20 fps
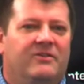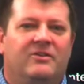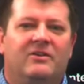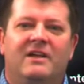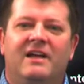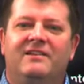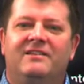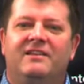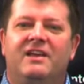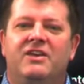
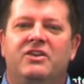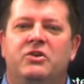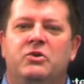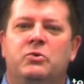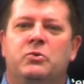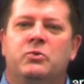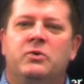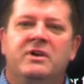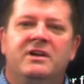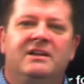So let's say
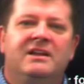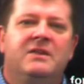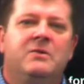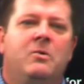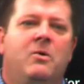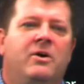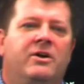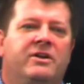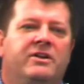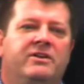you
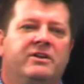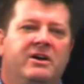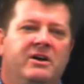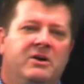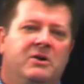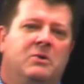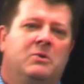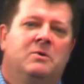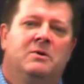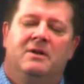really want to
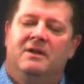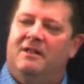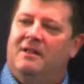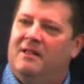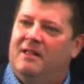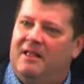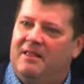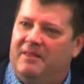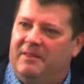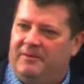know
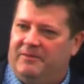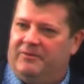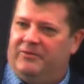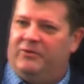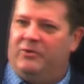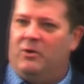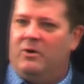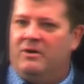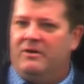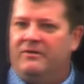
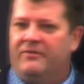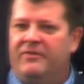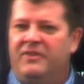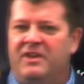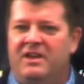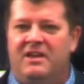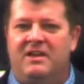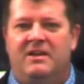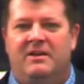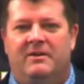sort of
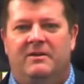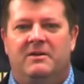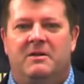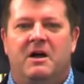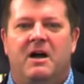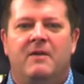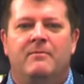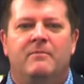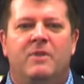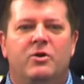the
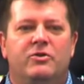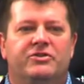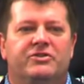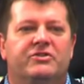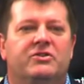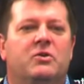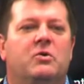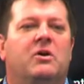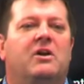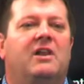
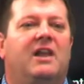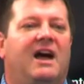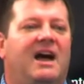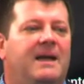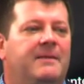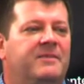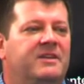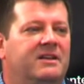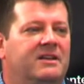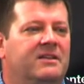emotional
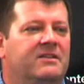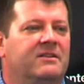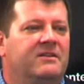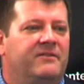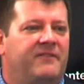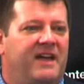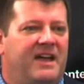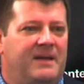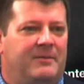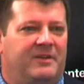climate in
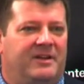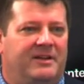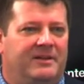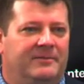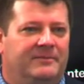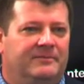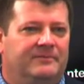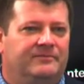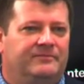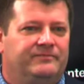the family.
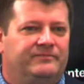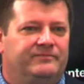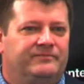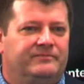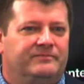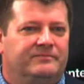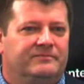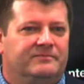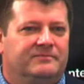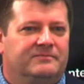
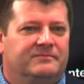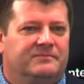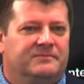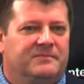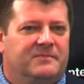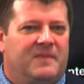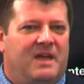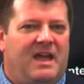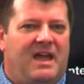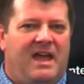
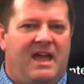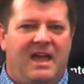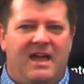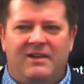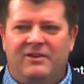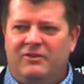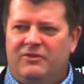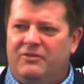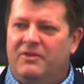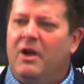
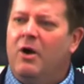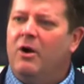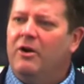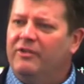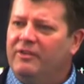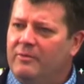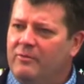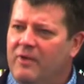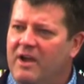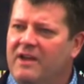And there
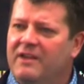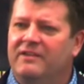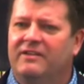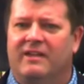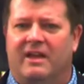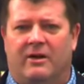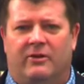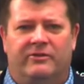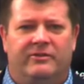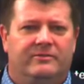are some rating
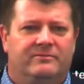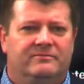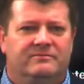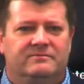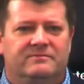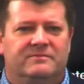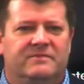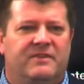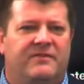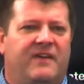scales,
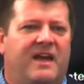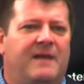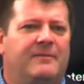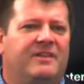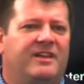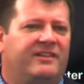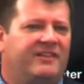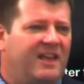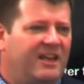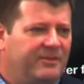the
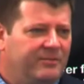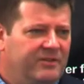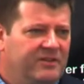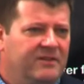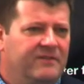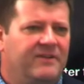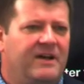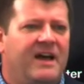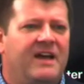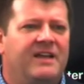family
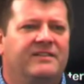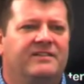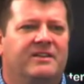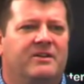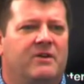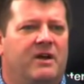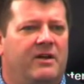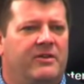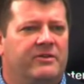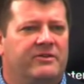assessment device,
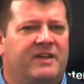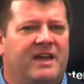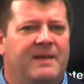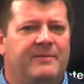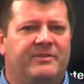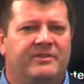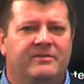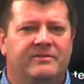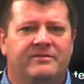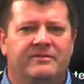there are other
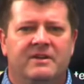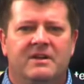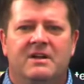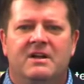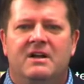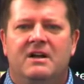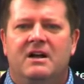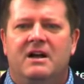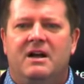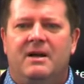types of
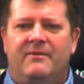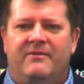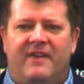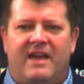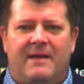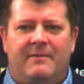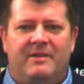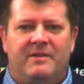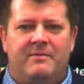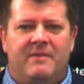
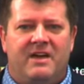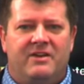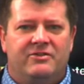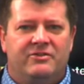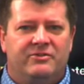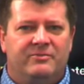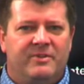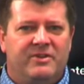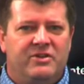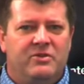family
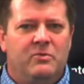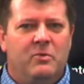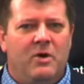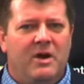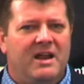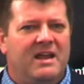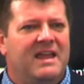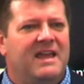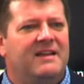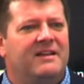measures, but you
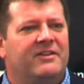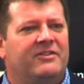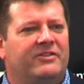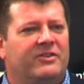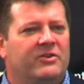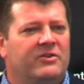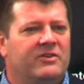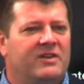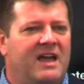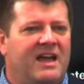want to get a
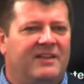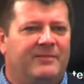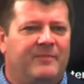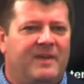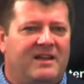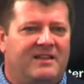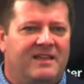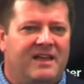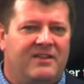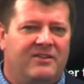certain
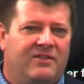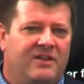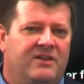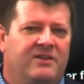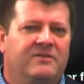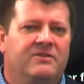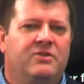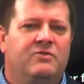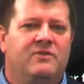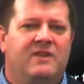aspect
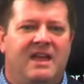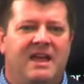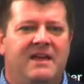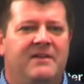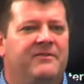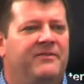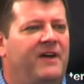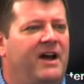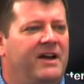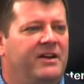that you
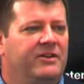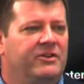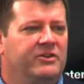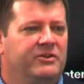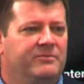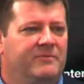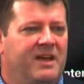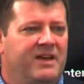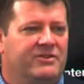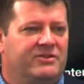can't find a
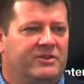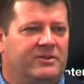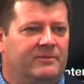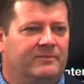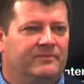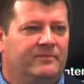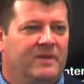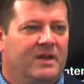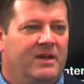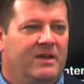good measure.